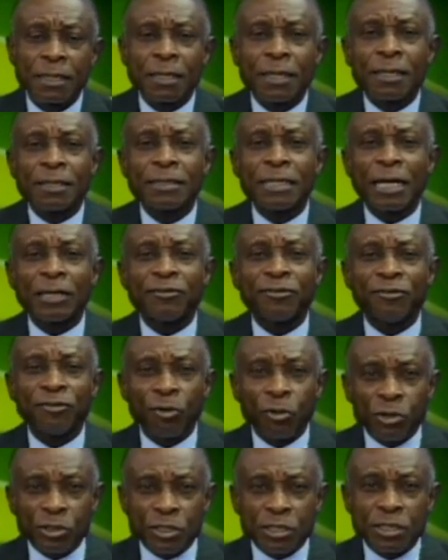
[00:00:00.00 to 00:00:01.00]
that
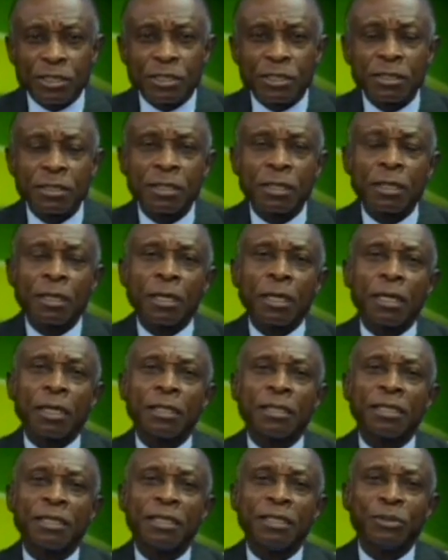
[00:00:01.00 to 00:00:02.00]
forced
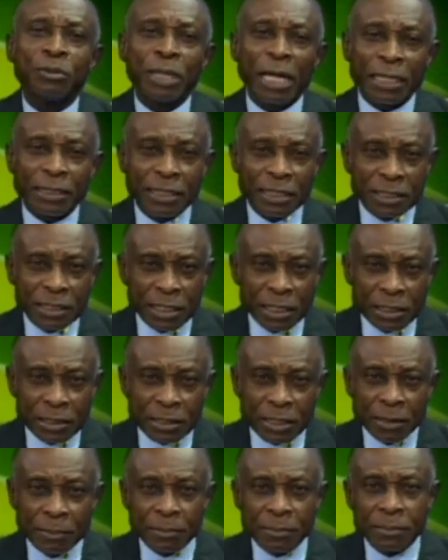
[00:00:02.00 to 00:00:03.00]
the United
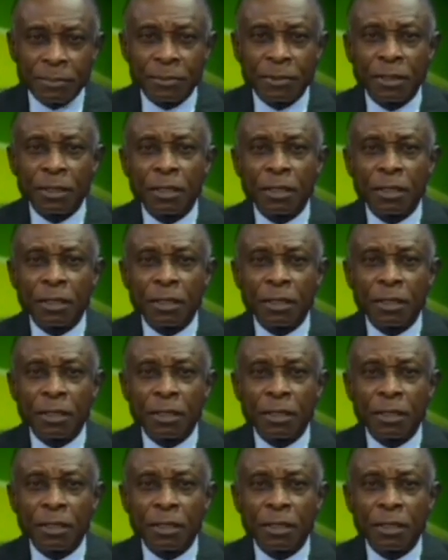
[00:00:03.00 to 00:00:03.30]
Kingdom